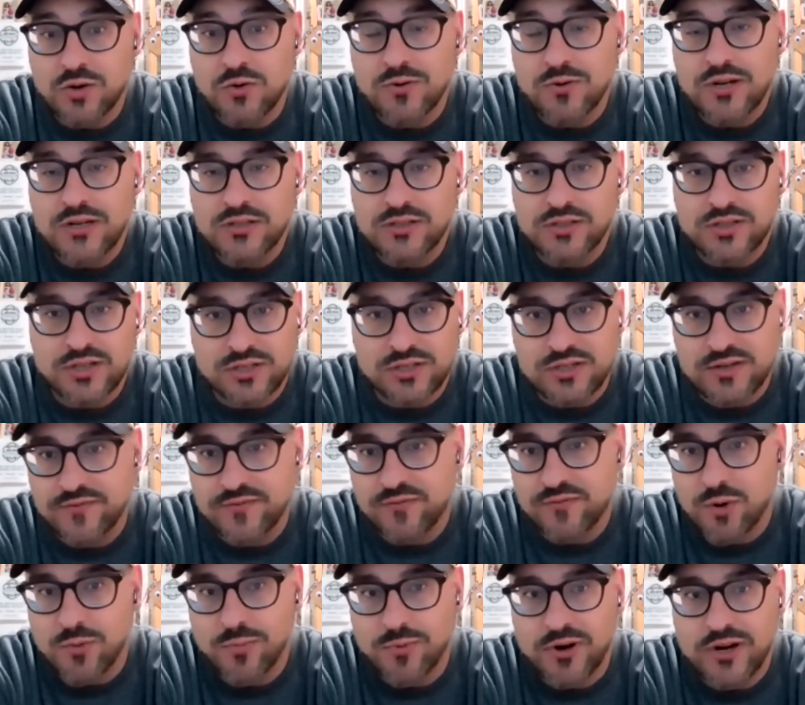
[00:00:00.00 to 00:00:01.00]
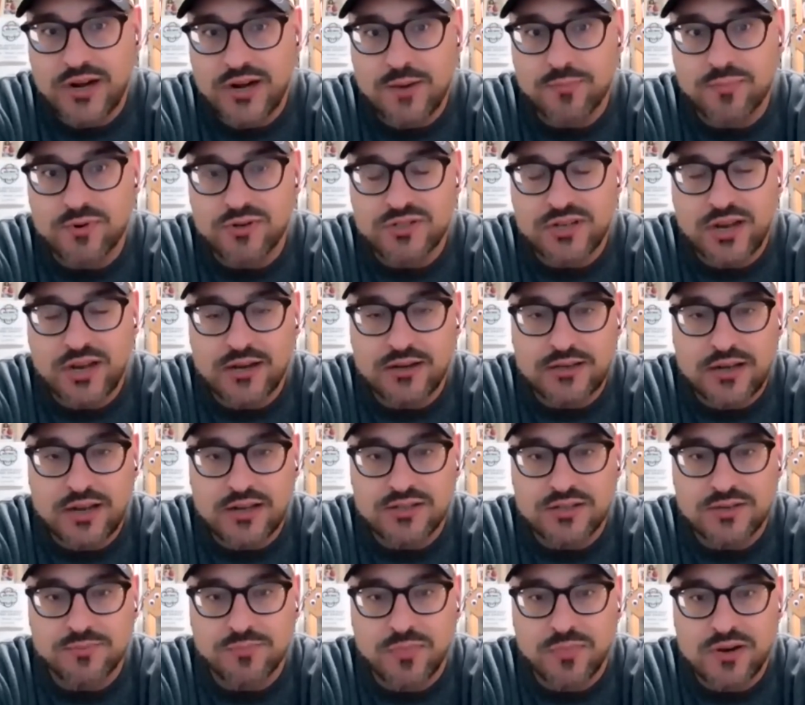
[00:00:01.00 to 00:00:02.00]
own at 64.8%
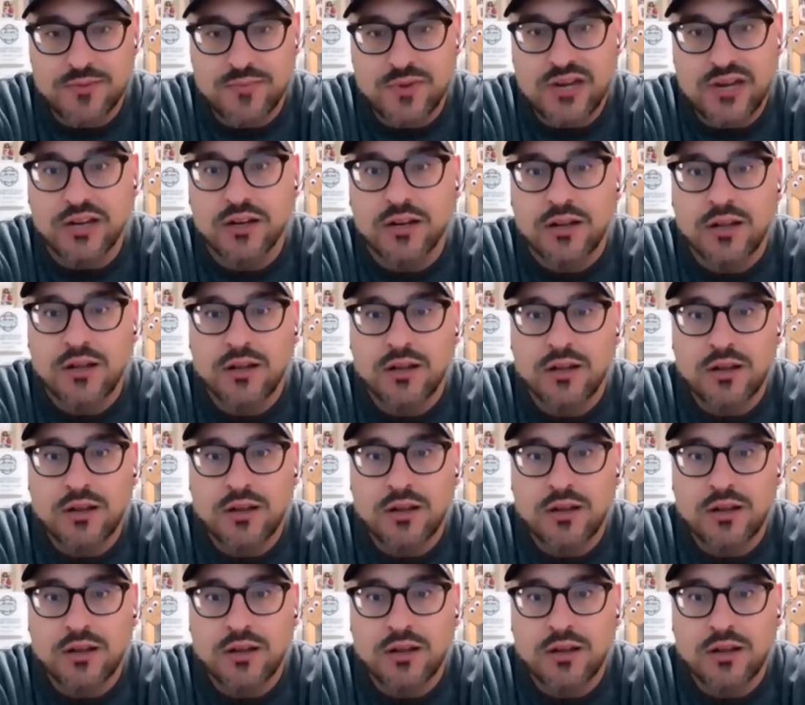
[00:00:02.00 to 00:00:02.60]
as it may be.